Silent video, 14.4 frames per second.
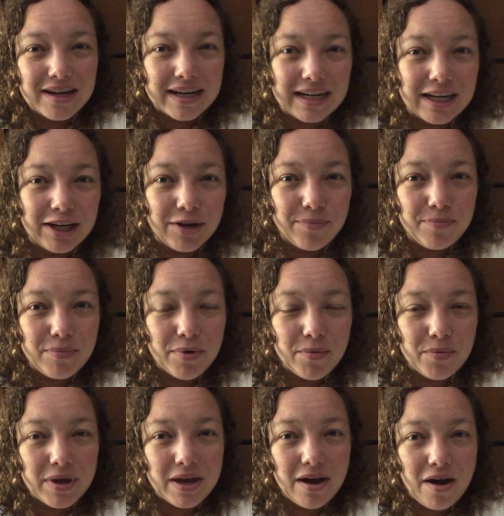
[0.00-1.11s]
Um, but
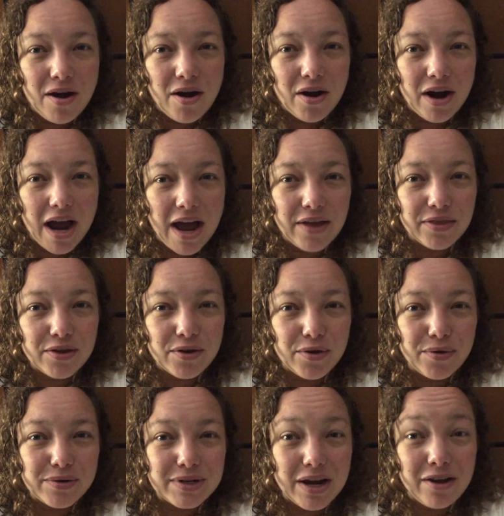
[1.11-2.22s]
we are at the
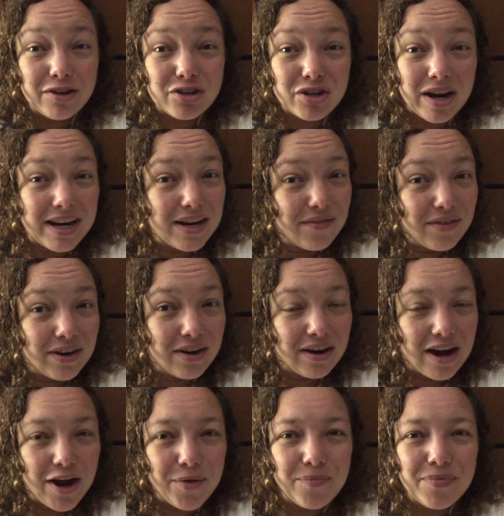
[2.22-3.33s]
hotel trying to figure
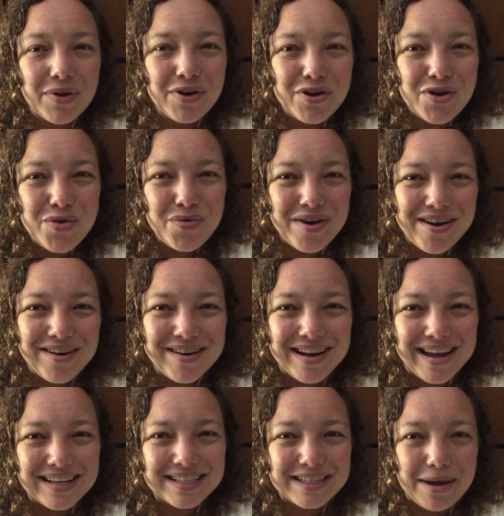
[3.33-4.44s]
out what our
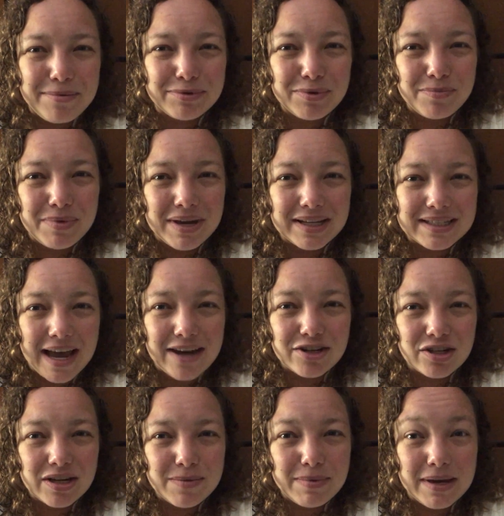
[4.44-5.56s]
next steps would be. It's
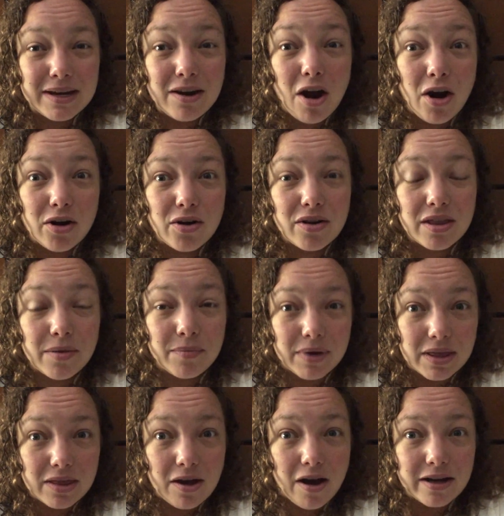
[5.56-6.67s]
actually been harder than we
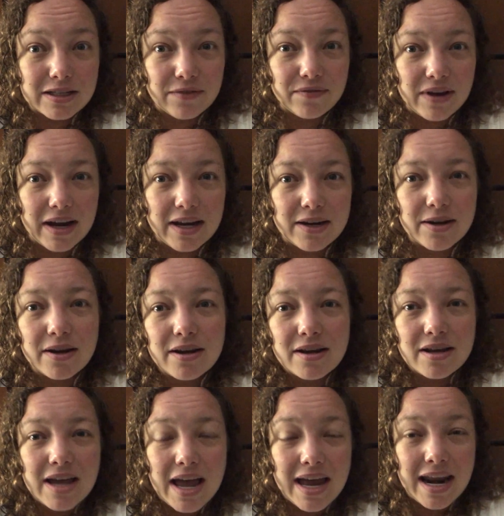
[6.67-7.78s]
thought to find
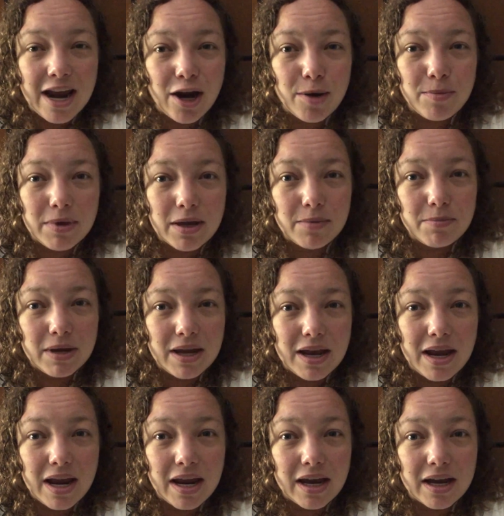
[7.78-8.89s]
an
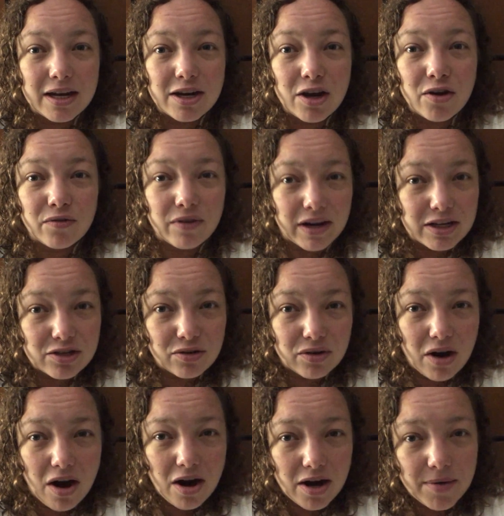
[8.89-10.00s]
Airbnb and a rental
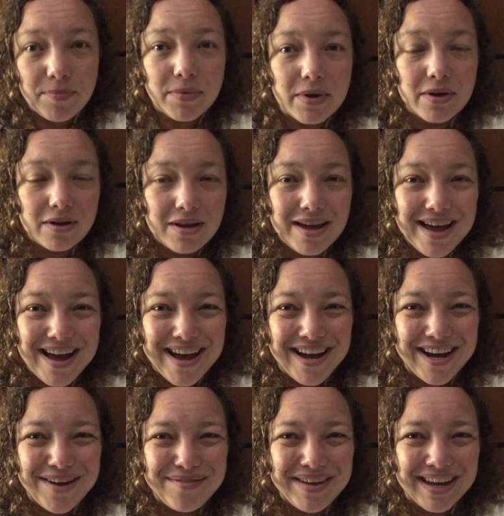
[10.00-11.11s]
car
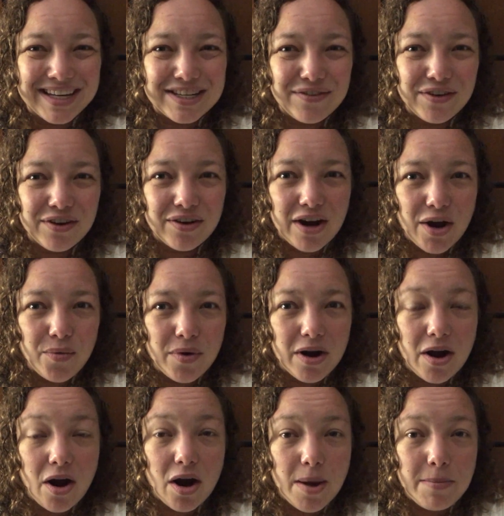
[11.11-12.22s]
um, and to figure out what
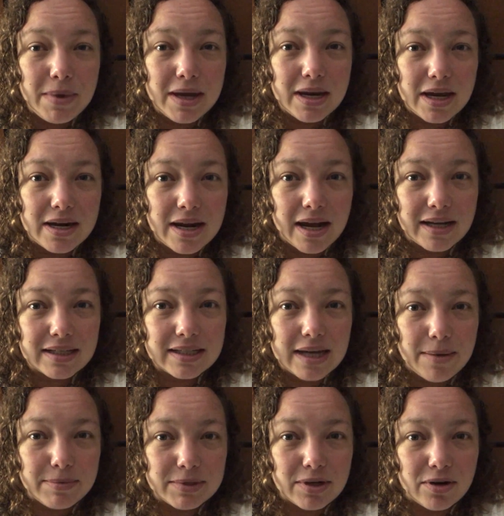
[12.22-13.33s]
our immediate next
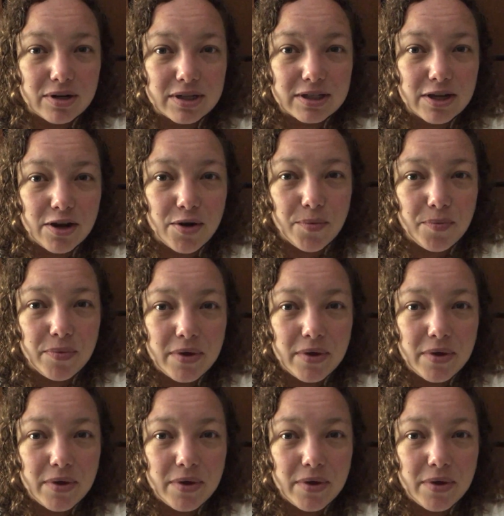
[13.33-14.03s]
steps are. So